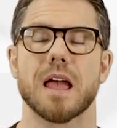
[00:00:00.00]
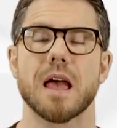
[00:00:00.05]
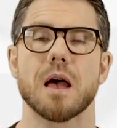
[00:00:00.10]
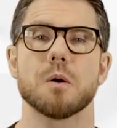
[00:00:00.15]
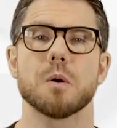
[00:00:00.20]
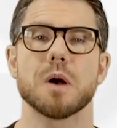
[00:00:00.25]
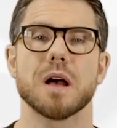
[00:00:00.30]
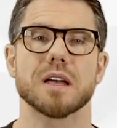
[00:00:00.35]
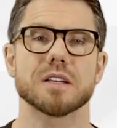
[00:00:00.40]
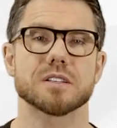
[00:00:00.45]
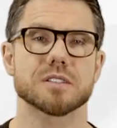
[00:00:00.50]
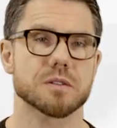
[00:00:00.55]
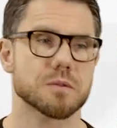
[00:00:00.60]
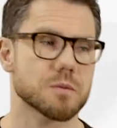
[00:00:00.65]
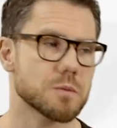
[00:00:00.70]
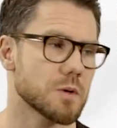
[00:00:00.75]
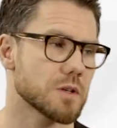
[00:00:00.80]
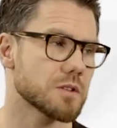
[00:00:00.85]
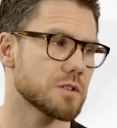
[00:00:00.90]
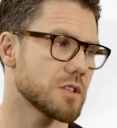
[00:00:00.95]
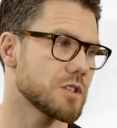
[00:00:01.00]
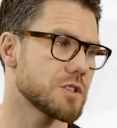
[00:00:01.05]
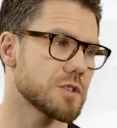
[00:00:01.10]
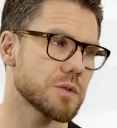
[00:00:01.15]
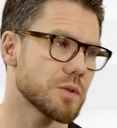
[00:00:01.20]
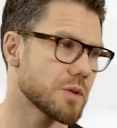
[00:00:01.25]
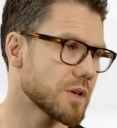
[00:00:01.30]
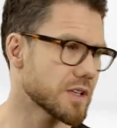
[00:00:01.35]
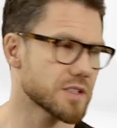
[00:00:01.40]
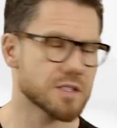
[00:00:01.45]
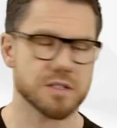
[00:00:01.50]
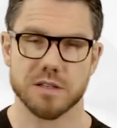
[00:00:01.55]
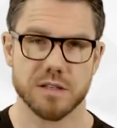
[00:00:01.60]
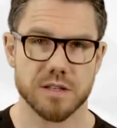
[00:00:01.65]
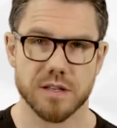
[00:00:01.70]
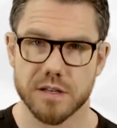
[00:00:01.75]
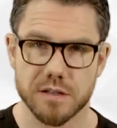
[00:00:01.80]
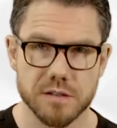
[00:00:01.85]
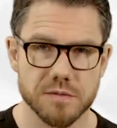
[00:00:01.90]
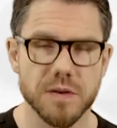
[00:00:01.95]
away. So what did you do
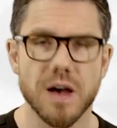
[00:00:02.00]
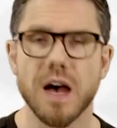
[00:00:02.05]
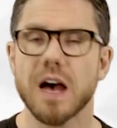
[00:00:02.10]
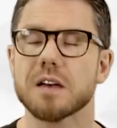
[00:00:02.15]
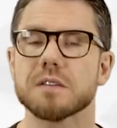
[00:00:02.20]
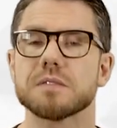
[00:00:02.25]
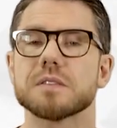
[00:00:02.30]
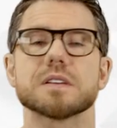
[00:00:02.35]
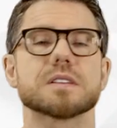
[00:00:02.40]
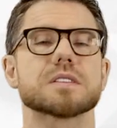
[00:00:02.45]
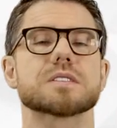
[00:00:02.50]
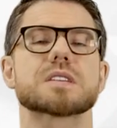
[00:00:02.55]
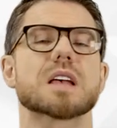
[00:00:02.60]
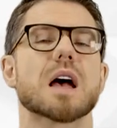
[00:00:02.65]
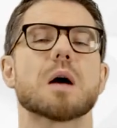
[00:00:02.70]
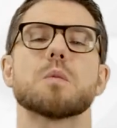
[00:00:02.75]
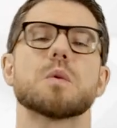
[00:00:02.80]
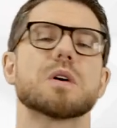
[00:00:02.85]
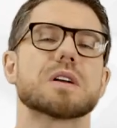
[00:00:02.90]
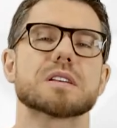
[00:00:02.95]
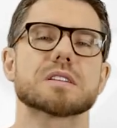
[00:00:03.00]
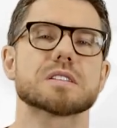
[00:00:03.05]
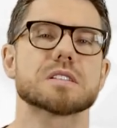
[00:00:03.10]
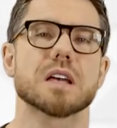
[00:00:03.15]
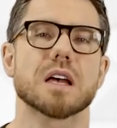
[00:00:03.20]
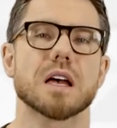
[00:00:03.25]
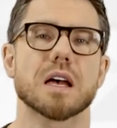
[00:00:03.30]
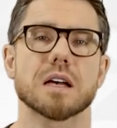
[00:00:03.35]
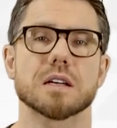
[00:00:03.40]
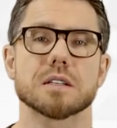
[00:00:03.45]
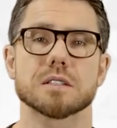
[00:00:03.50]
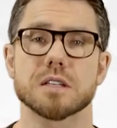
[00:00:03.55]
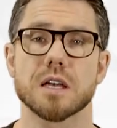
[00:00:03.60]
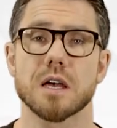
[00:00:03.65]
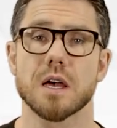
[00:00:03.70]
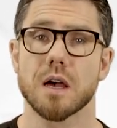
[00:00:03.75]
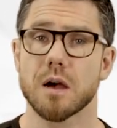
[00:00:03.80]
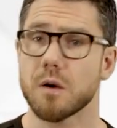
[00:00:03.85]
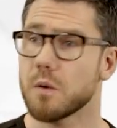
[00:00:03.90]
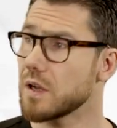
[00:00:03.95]
yesterday at 5? And someone says,
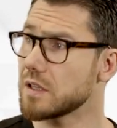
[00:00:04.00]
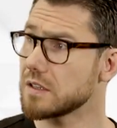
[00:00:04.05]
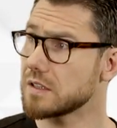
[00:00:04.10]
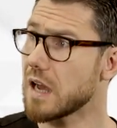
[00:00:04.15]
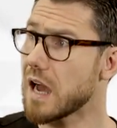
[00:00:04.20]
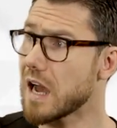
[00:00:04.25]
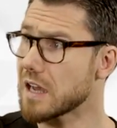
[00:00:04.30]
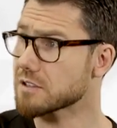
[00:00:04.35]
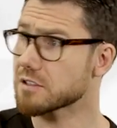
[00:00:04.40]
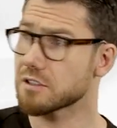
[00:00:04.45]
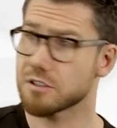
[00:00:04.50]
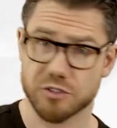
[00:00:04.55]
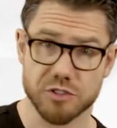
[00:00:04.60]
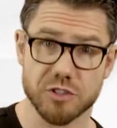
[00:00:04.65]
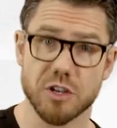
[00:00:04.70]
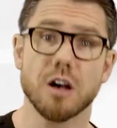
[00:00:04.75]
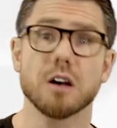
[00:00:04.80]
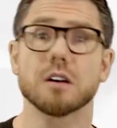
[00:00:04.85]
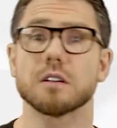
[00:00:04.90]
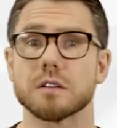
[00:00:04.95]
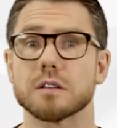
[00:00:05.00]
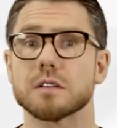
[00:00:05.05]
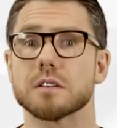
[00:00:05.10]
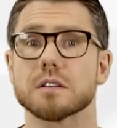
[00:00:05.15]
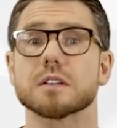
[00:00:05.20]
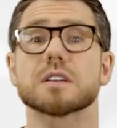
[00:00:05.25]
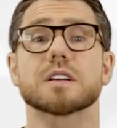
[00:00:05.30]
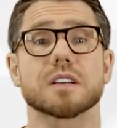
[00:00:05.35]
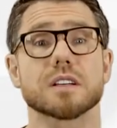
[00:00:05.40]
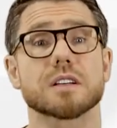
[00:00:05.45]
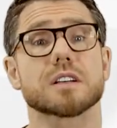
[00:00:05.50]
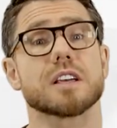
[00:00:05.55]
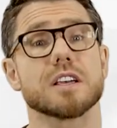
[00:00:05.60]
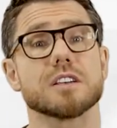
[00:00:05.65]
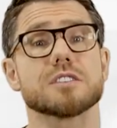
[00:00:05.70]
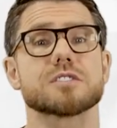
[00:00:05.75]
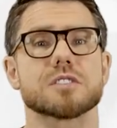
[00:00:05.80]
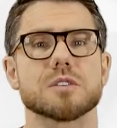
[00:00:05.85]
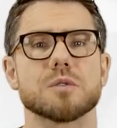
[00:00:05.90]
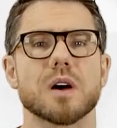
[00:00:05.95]
well, ask John.
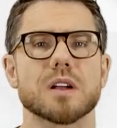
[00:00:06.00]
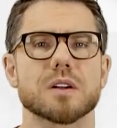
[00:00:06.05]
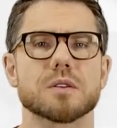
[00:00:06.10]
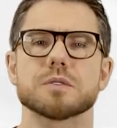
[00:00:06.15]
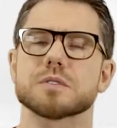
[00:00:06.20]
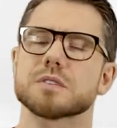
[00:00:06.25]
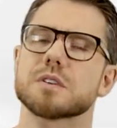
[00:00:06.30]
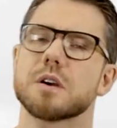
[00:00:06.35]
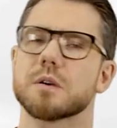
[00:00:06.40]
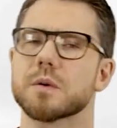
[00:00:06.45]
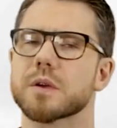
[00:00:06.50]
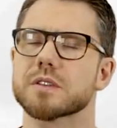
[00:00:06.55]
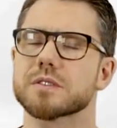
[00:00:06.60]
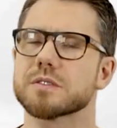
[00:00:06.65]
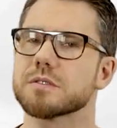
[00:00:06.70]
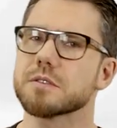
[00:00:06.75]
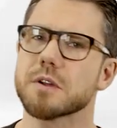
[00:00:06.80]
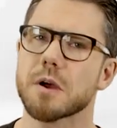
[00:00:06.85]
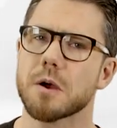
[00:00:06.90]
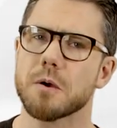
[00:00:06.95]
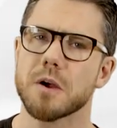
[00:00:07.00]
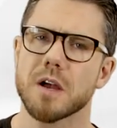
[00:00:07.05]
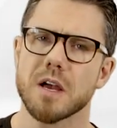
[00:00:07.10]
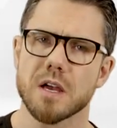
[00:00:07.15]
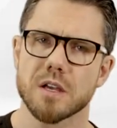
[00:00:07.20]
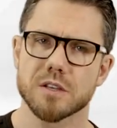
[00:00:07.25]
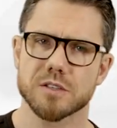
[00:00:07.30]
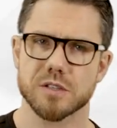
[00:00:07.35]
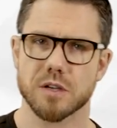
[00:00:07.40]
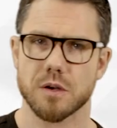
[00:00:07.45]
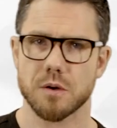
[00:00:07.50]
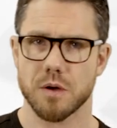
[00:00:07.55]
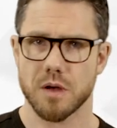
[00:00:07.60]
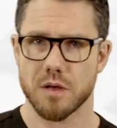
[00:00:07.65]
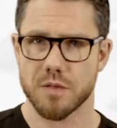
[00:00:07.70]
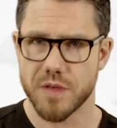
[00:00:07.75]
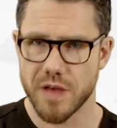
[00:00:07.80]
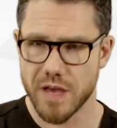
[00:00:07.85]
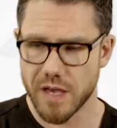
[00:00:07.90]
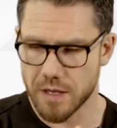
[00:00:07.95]
He's the one who's going to know. So
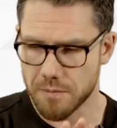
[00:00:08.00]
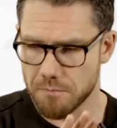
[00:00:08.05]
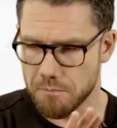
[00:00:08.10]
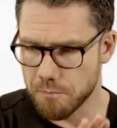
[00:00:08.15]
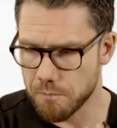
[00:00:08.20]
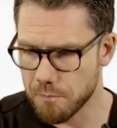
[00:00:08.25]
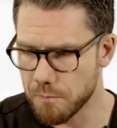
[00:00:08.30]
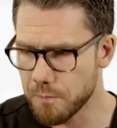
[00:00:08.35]
they